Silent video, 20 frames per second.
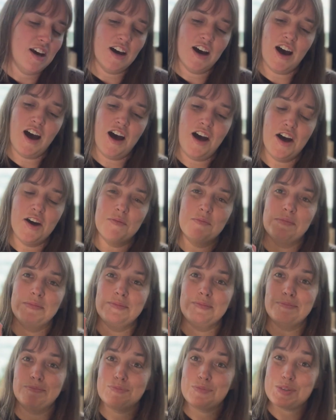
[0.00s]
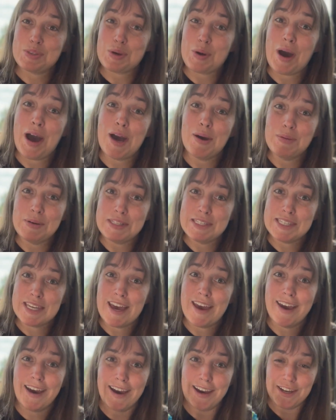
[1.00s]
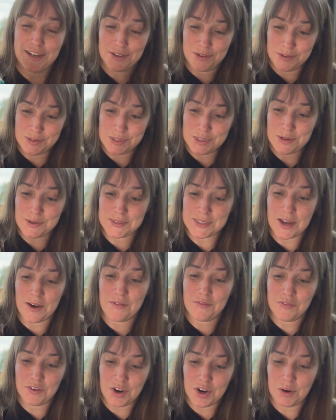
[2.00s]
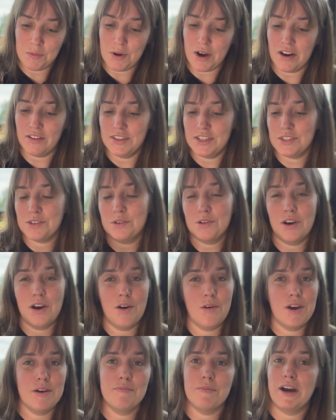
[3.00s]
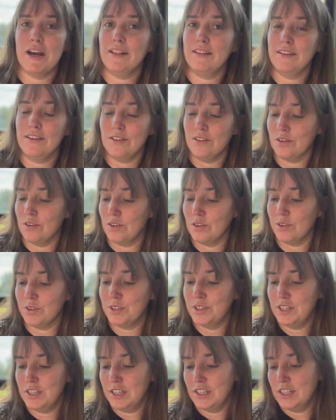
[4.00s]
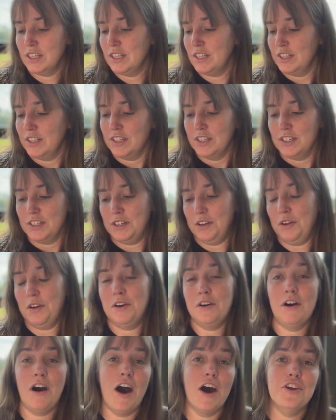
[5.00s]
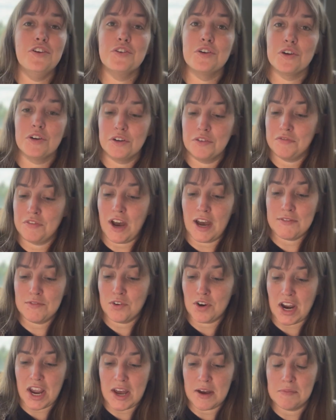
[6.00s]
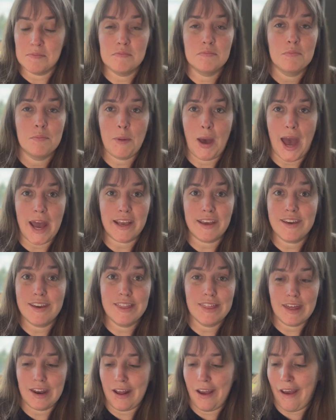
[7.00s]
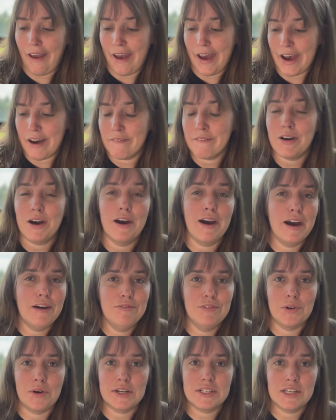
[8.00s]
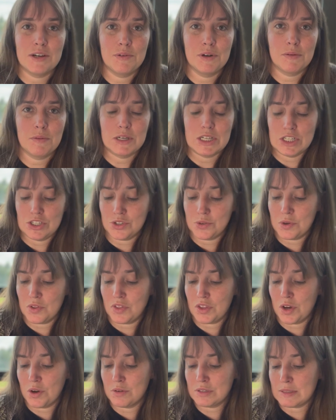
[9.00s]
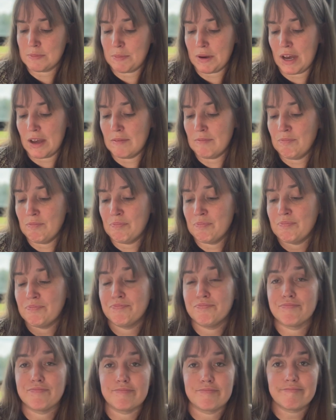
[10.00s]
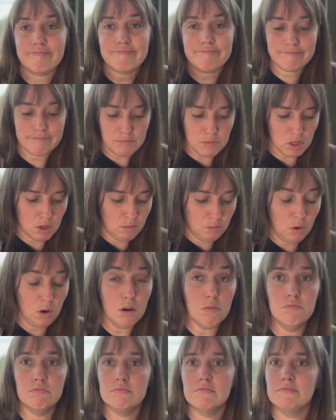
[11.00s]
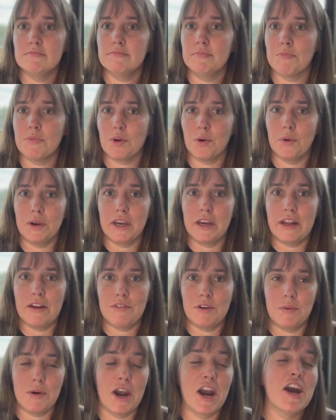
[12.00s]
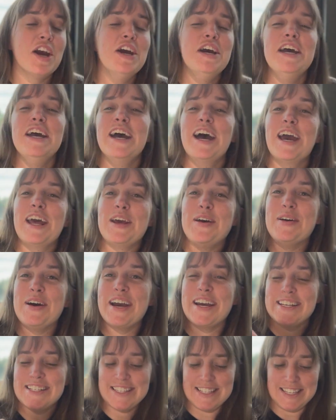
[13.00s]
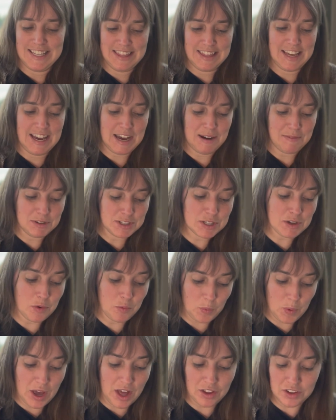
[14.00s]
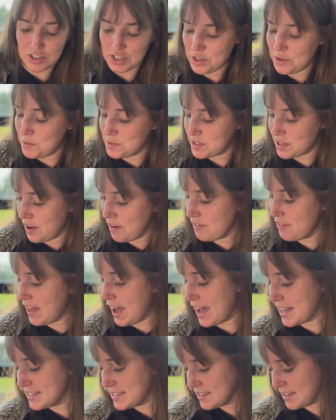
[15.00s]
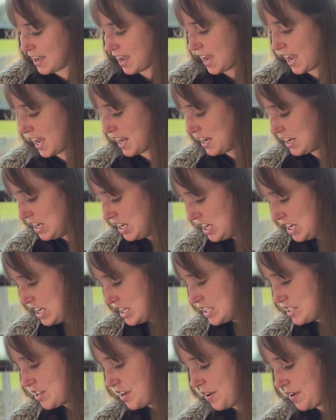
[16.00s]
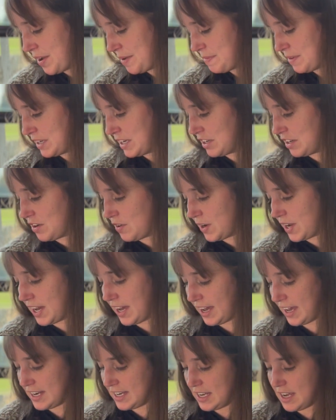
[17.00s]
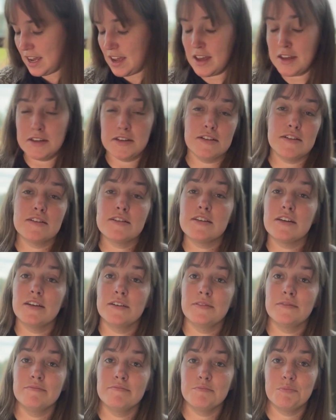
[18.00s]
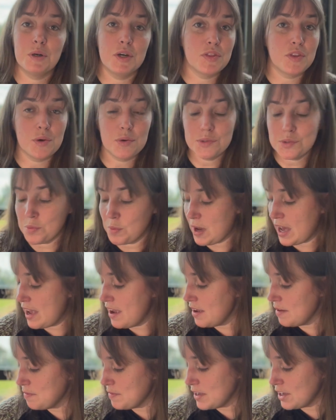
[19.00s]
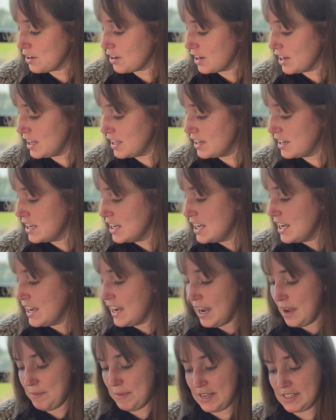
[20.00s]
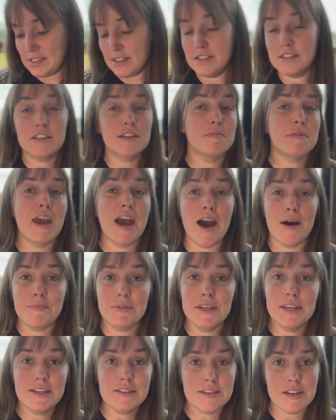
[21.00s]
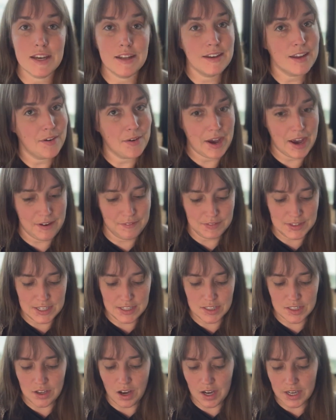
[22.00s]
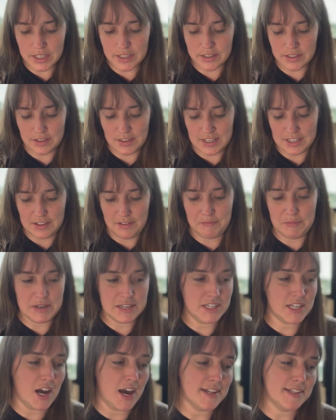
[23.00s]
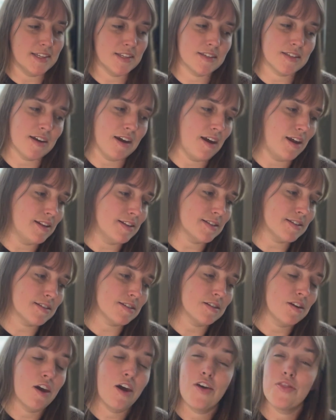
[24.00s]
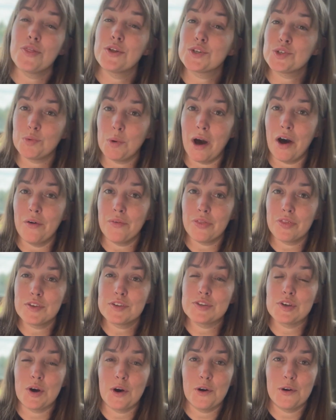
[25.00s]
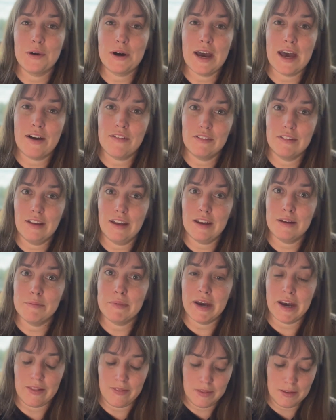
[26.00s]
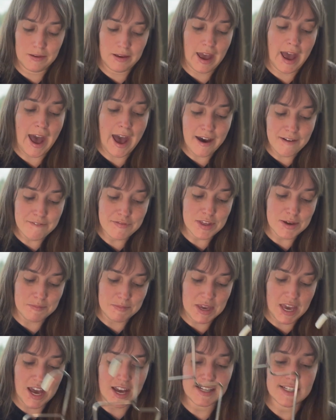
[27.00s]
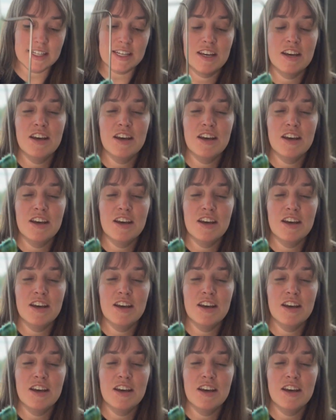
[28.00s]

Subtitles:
So I would say I use those up very well. These will go in my little under 5 gram baggie that I have. I have no idea what I'm going to do with those, but woo, I'm throwing it everywhere. Anyways, that was well use of that skein. So I'm going to go ahead and put those away and be good. And my son's gonna be happy because he can now have these socks. These have been done since the 12th, so I haven't let him have them yet.